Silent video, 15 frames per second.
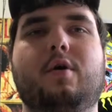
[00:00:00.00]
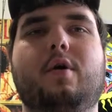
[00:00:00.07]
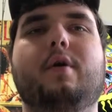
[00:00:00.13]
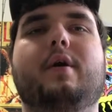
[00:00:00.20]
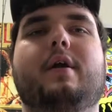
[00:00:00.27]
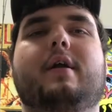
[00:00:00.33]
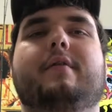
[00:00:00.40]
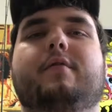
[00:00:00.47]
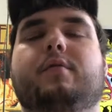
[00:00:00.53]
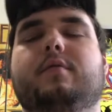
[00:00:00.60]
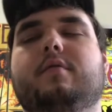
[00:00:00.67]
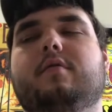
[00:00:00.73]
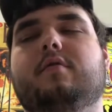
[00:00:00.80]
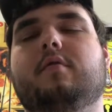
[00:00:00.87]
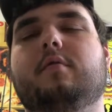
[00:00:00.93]
Alright
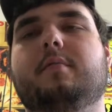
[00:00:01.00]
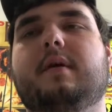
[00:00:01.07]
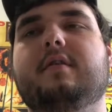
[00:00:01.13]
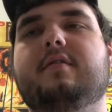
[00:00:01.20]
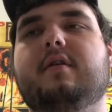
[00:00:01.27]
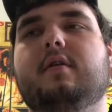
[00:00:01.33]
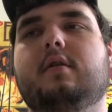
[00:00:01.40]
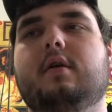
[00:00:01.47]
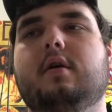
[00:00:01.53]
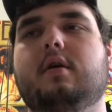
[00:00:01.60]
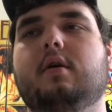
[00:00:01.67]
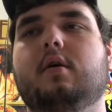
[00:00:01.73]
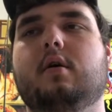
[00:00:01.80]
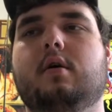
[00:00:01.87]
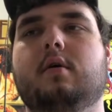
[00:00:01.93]
everyone, so
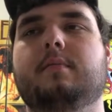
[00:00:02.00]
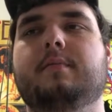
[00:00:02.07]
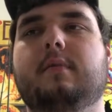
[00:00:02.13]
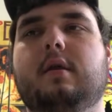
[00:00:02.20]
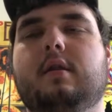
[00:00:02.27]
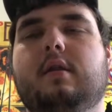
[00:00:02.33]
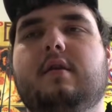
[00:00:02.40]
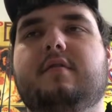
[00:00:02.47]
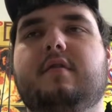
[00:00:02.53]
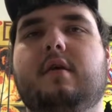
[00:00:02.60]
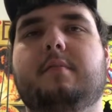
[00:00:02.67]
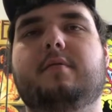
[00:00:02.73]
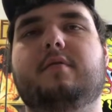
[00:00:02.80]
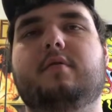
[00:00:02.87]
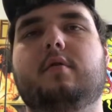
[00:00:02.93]
basically in this
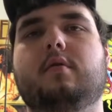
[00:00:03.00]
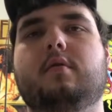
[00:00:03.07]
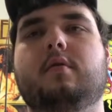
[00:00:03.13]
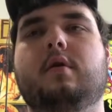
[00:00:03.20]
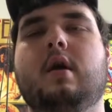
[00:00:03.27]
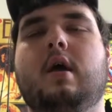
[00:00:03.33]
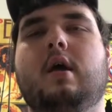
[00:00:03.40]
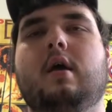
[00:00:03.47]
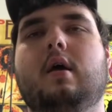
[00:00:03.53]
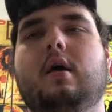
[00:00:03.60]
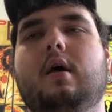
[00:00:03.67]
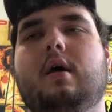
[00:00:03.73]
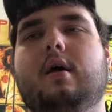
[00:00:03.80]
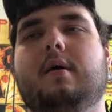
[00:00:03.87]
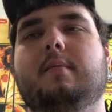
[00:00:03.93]
episode
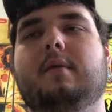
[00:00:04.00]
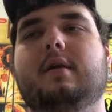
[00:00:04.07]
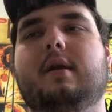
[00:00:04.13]
I'm